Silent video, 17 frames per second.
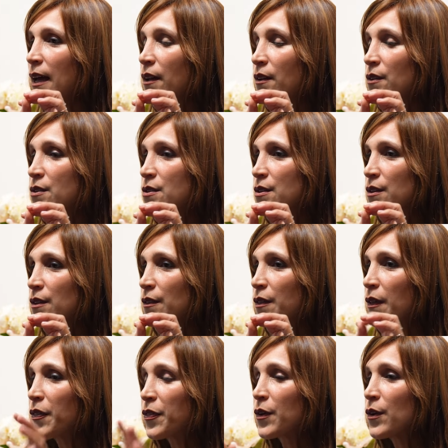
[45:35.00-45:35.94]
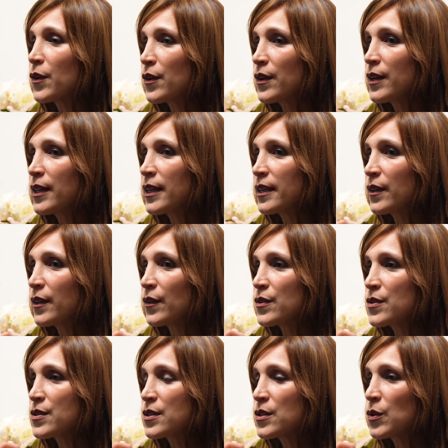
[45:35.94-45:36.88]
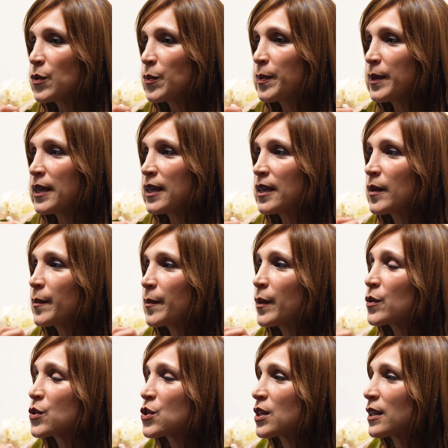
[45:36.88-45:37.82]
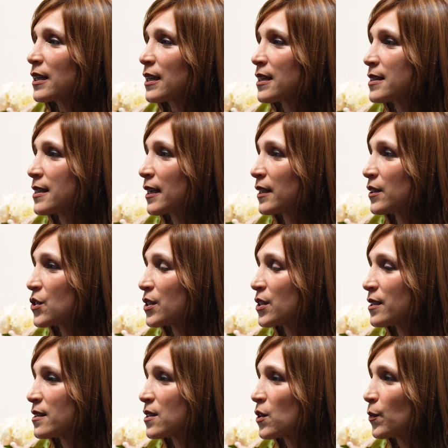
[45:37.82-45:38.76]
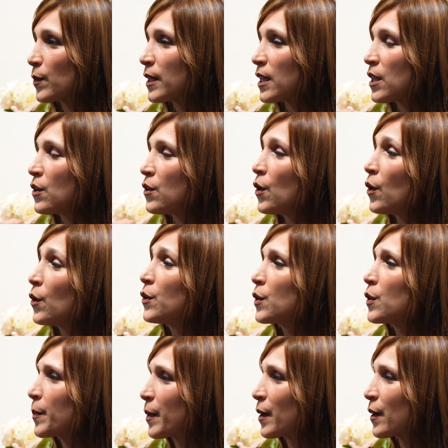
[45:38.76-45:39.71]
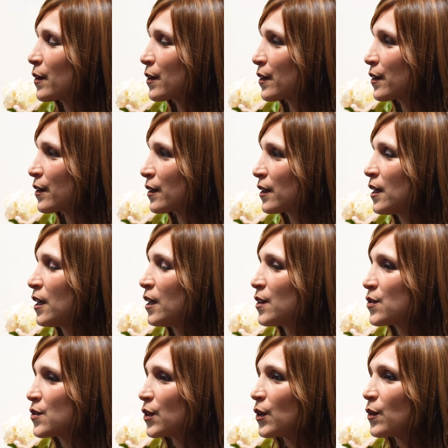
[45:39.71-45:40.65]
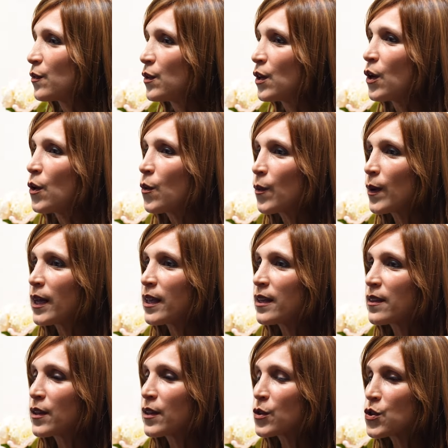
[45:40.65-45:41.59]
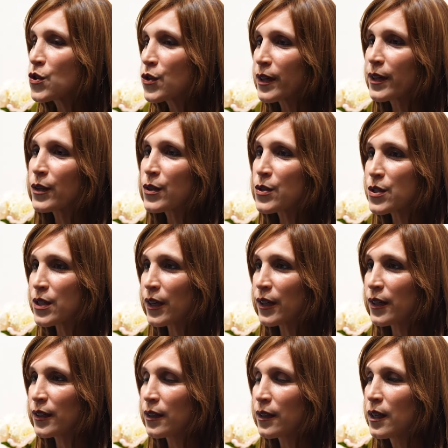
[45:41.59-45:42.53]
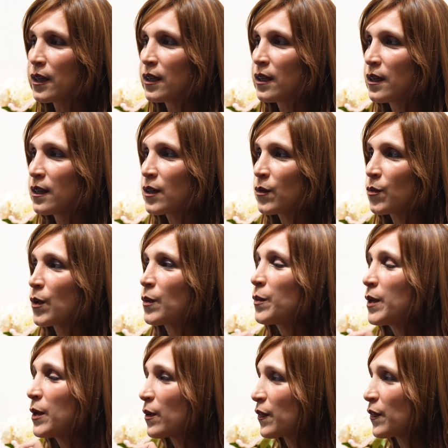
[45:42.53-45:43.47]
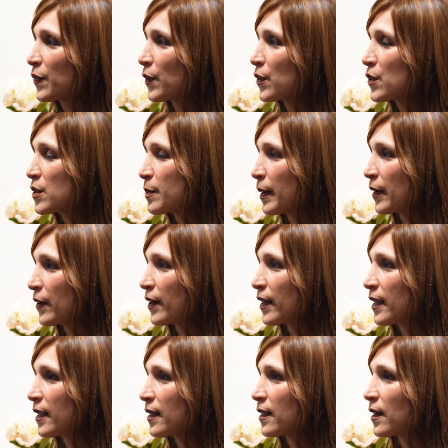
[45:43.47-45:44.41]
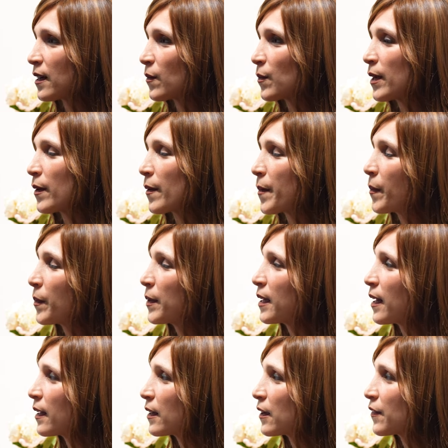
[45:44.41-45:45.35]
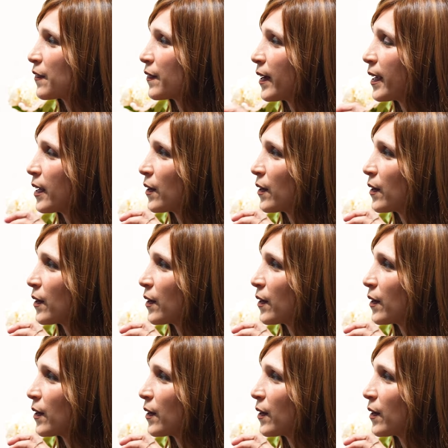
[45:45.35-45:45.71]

And the third is to be emotionally intelligent, to really know your partner so you know what their triggers are. When we were first married, I remember we got in a